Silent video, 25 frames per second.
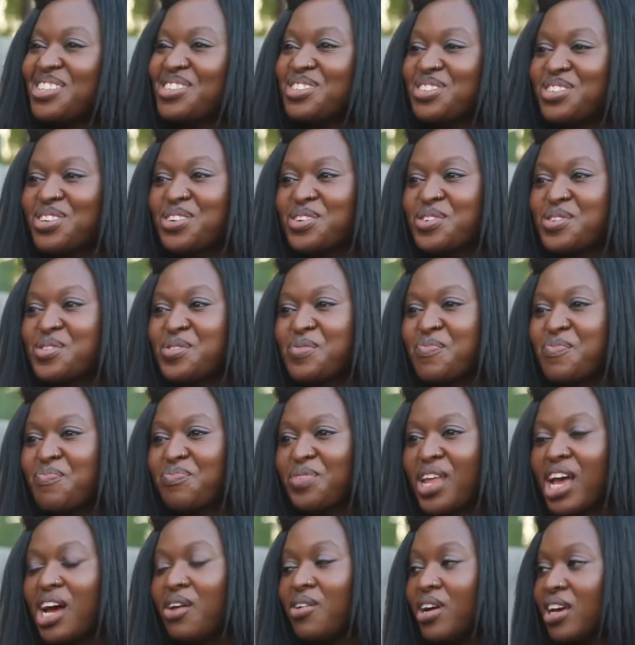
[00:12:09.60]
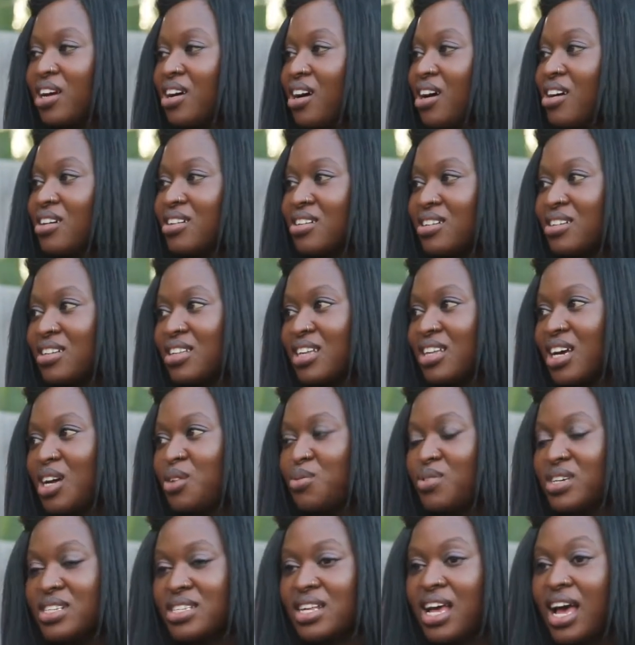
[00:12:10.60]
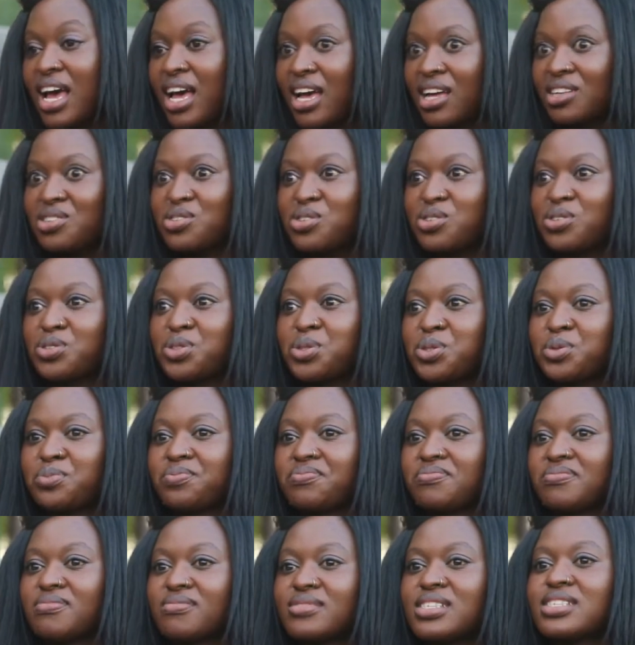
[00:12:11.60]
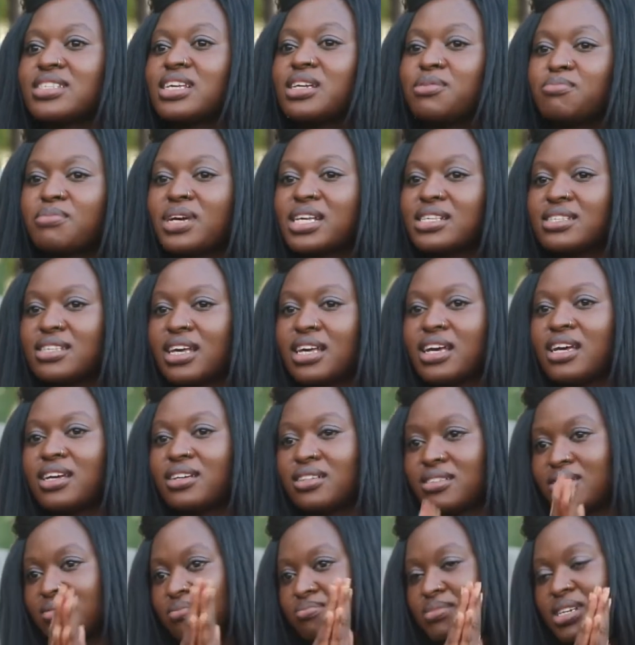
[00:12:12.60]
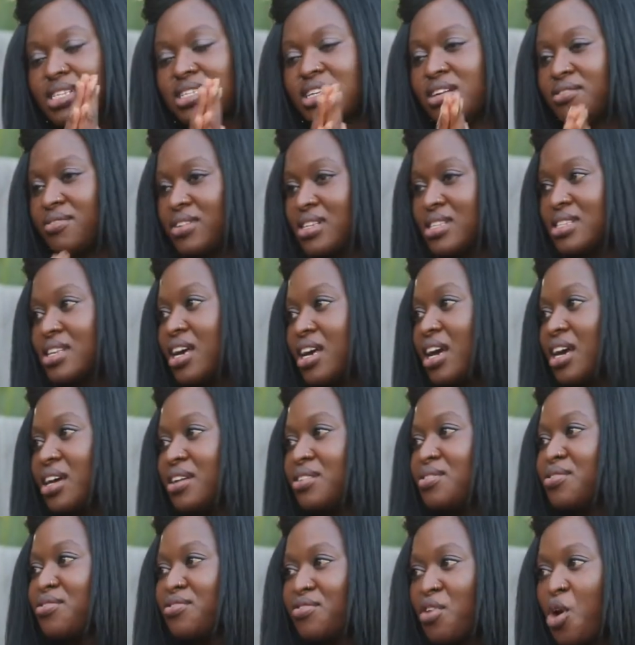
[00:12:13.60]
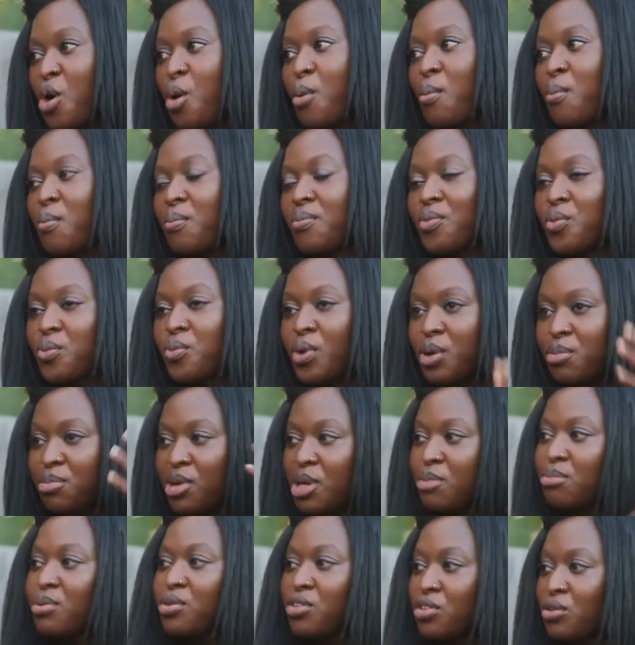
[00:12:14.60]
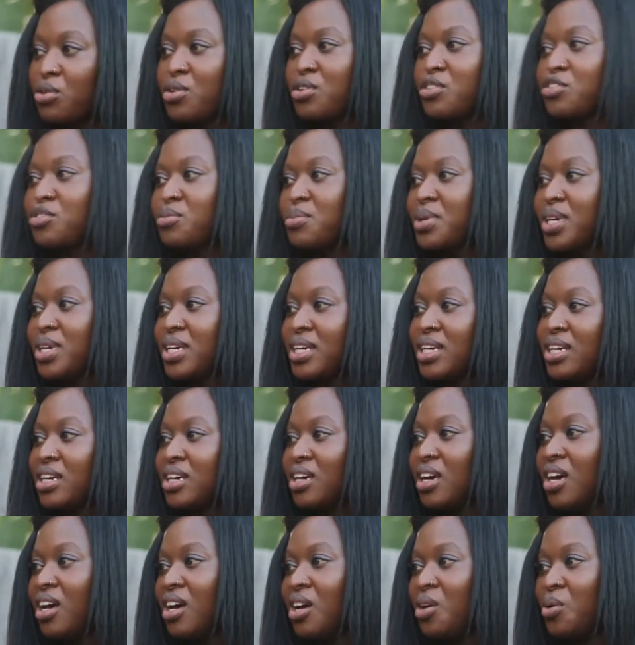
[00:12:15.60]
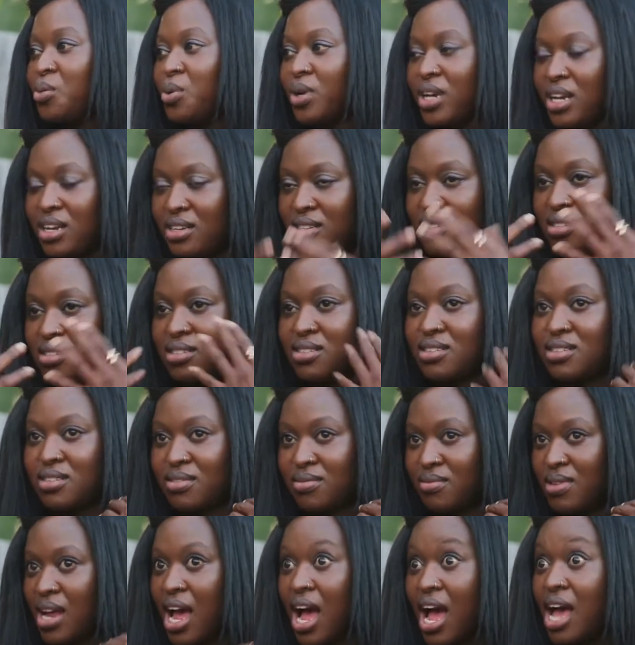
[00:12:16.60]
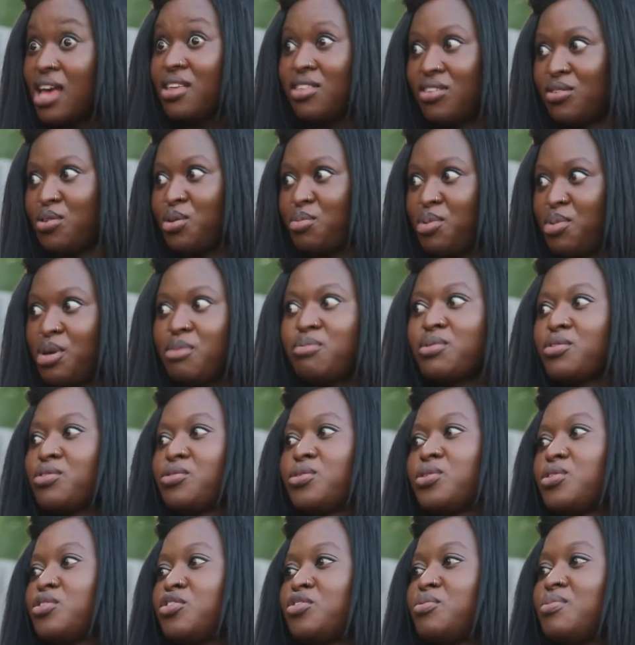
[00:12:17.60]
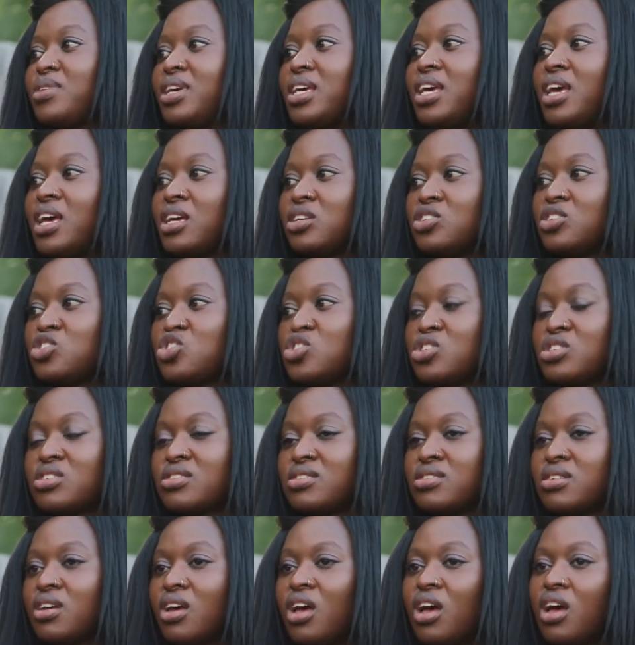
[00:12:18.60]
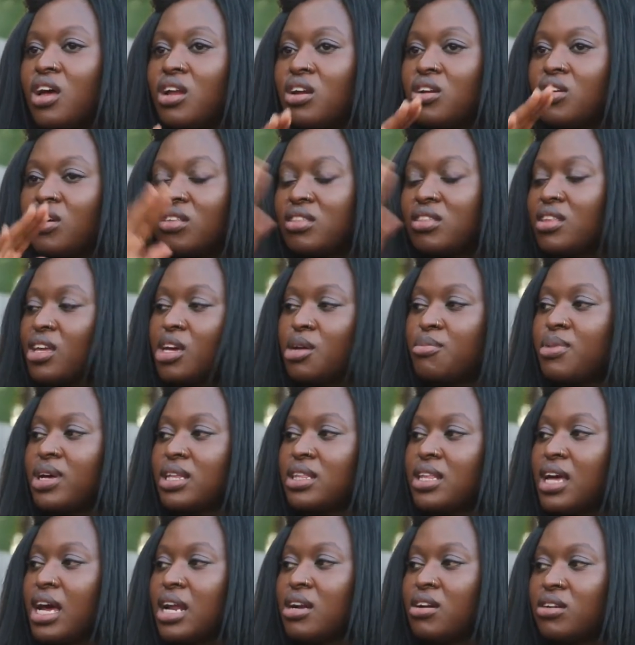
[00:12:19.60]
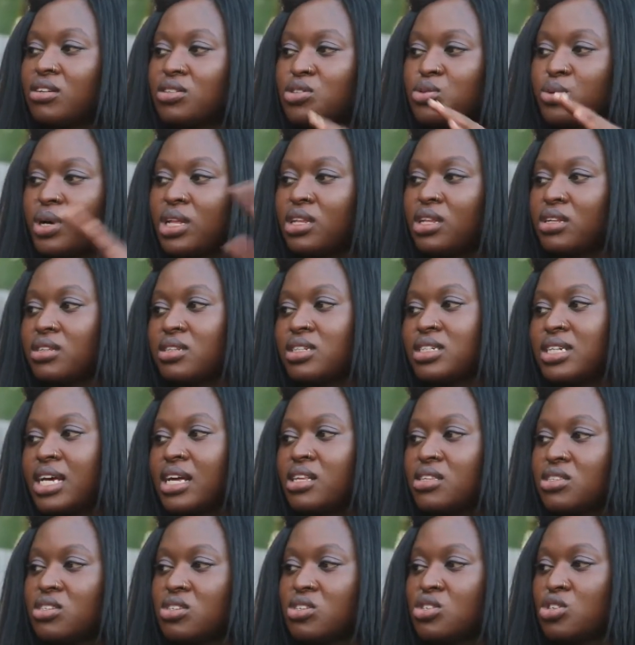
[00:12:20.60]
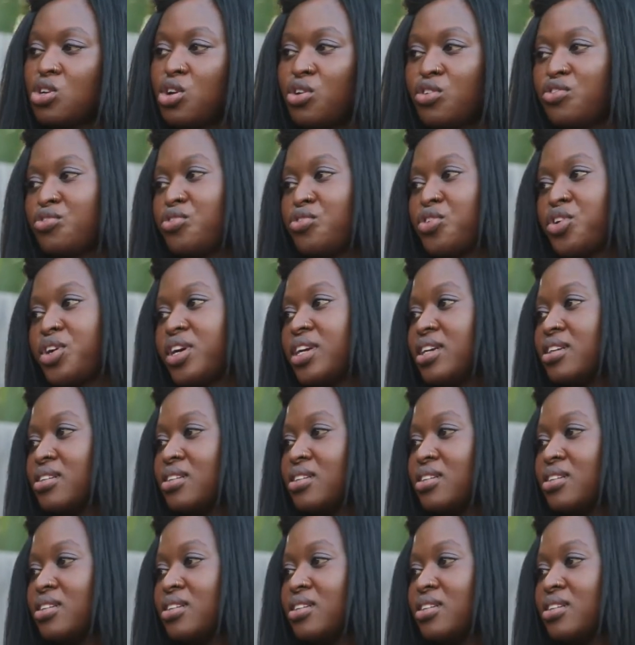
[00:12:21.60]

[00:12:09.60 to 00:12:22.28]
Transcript: So how I conquered that was I had to set myself aside from what people thought of me, what I thought people thought of me, and just not think about that, not dwell on the doubts, just go for it.